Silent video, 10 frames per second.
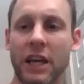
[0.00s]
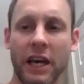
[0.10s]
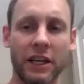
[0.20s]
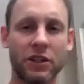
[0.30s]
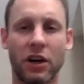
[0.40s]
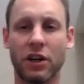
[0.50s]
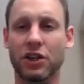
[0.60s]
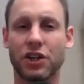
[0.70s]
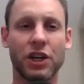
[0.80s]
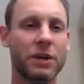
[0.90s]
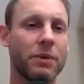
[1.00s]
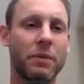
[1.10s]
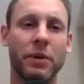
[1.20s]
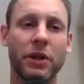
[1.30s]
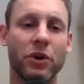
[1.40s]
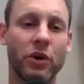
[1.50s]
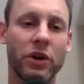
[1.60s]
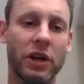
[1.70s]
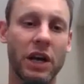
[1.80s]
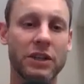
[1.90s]
and talk shit about Bitcoin
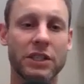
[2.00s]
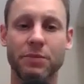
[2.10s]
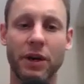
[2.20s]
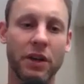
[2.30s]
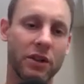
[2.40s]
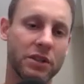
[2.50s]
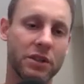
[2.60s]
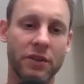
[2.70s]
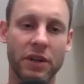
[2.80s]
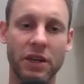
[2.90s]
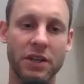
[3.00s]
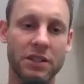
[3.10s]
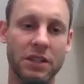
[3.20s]
and how speculative it is.